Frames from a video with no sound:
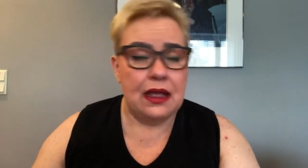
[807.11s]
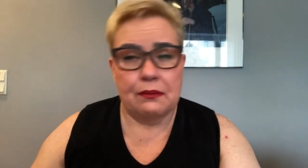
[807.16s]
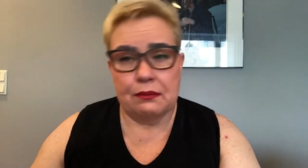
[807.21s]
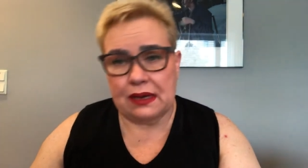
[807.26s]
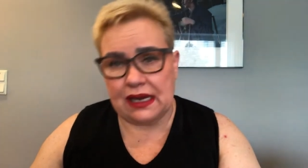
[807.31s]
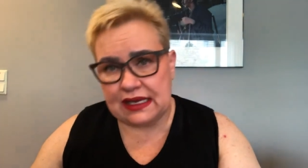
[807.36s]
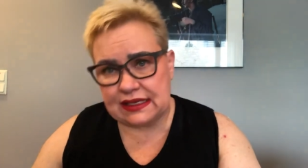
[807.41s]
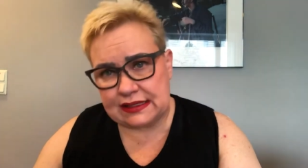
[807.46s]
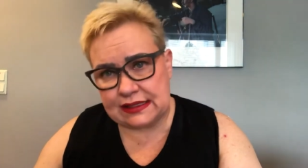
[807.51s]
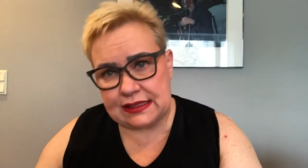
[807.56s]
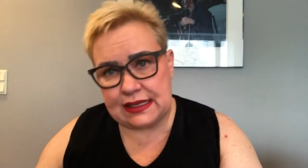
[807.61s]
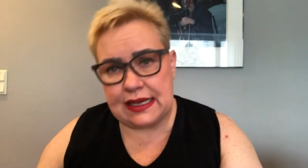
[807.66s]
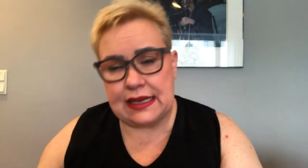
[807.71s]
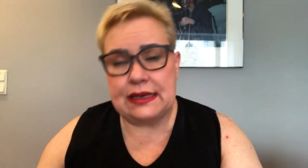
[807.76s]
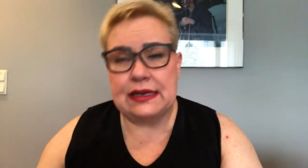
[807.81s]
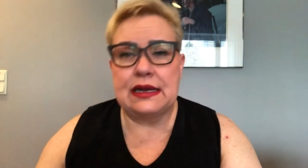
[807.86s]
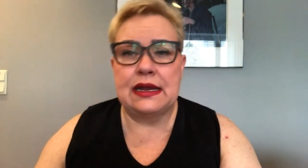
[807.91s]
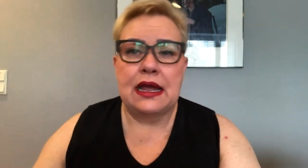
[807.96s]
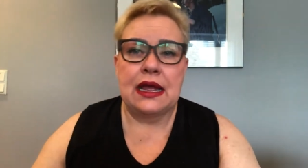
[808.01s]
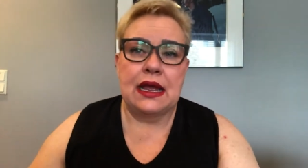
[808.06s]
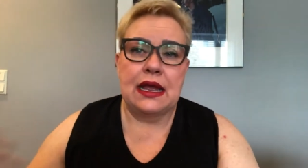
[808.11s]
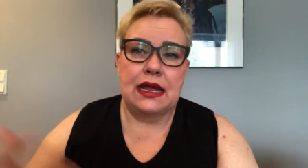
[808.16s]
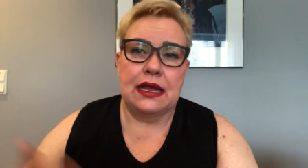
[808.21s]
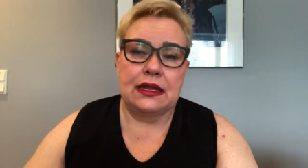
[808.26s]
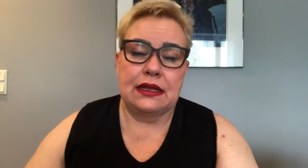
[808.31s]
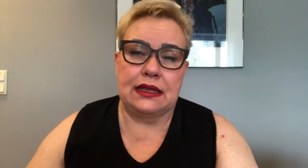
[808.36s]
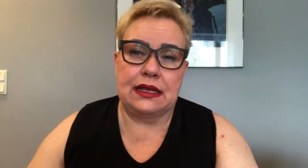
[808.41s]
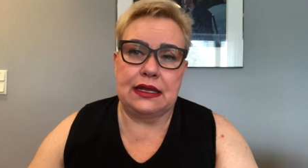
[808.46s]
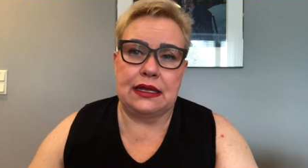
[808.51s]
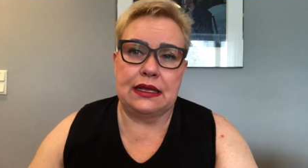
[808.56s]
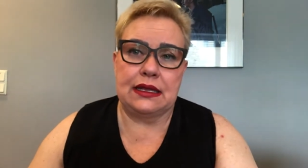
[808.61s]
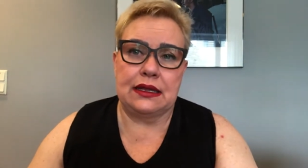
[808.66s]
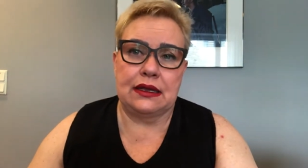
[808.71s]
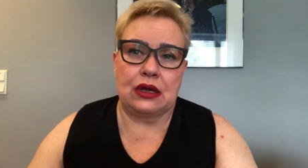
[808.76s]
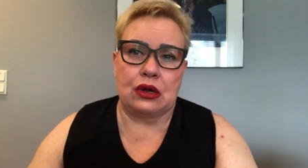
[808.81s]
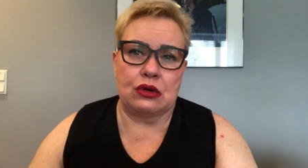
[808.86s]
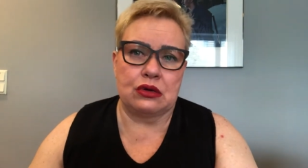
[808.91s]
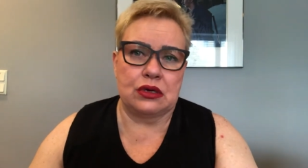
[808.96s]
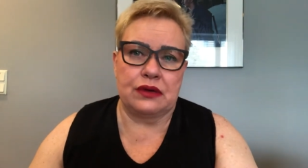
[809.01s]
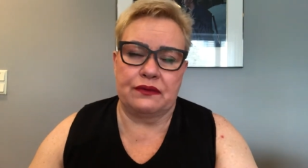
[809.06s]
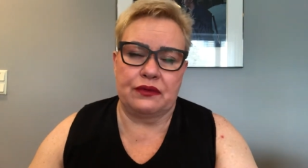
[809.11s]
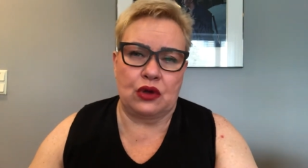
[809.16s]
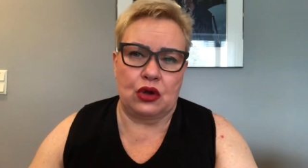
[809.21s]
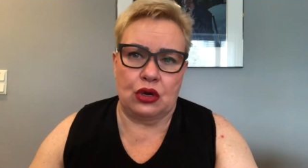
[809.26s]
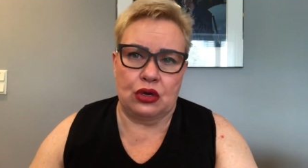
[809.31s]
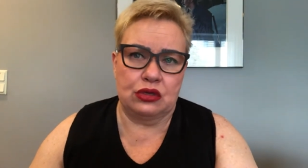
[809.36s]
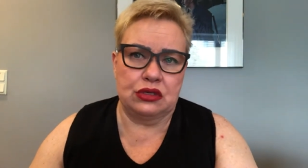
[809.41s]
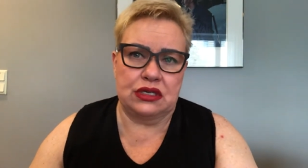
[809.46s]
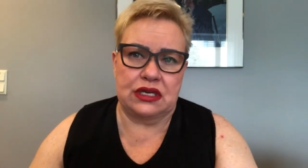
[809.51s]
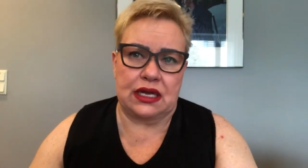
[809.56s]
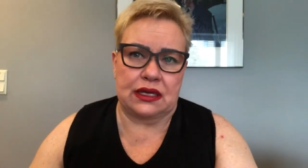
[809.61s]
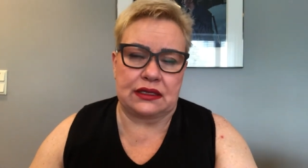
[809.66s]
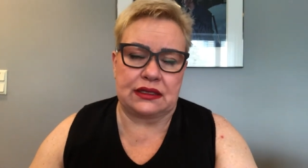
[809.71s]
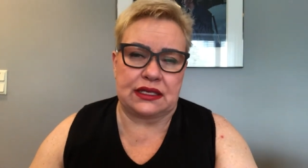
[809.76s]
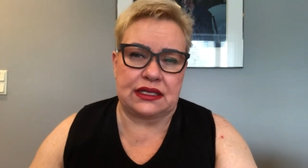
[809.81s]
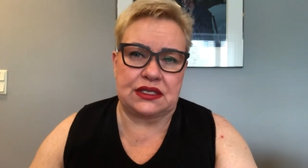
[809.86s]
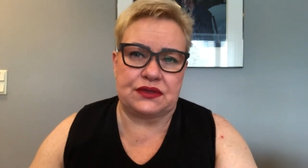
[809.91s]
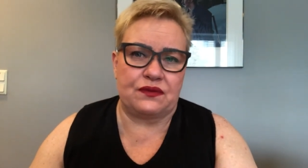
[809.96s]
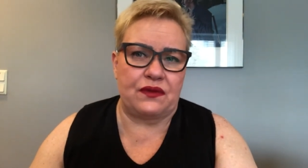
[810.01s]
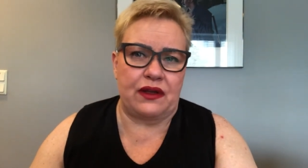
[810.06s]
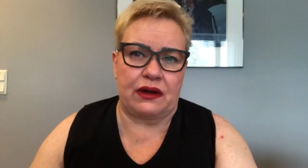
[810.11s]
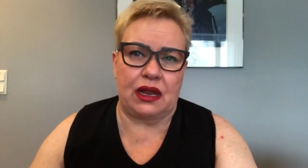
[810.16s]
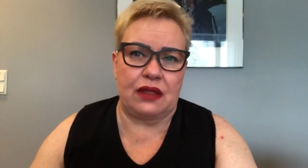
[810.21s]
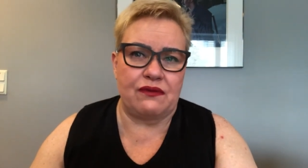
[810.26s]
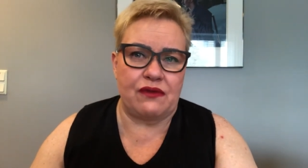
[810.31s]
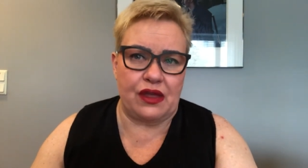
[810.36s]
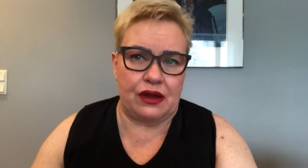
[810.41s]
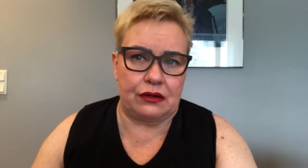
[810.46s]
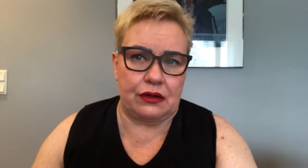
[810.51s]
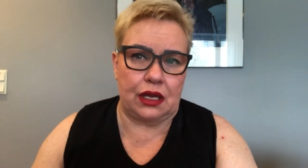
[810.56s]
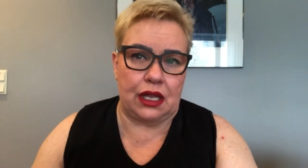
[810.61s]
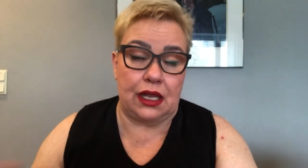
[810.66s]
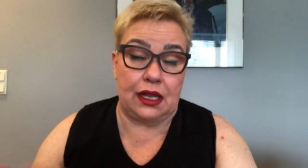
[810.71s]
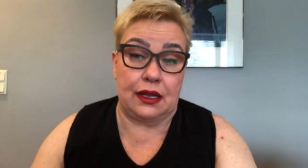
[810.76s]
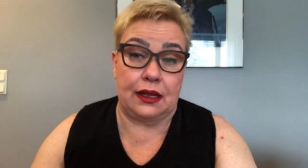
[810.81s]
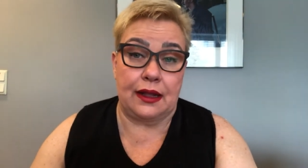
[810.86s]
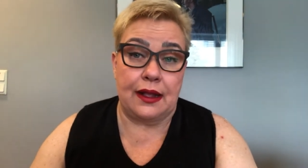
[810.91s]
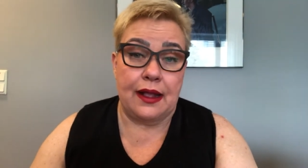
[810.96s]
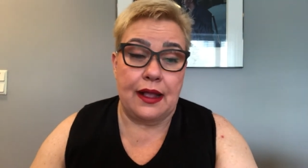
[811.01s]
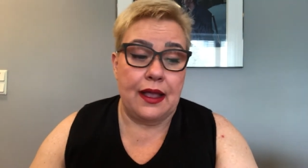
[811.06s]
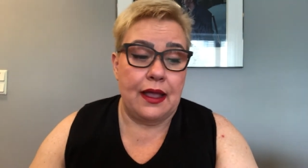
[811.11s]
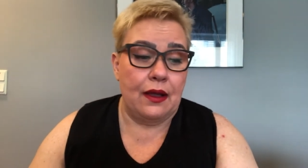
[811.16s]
Plus then the code of conduct is very varying